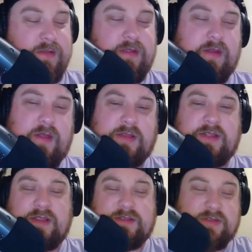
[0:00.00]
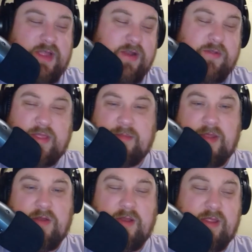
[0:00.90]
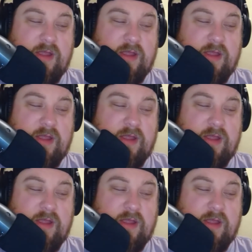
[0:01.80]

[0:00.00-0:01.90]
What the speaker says: I don't like Matt Hardy.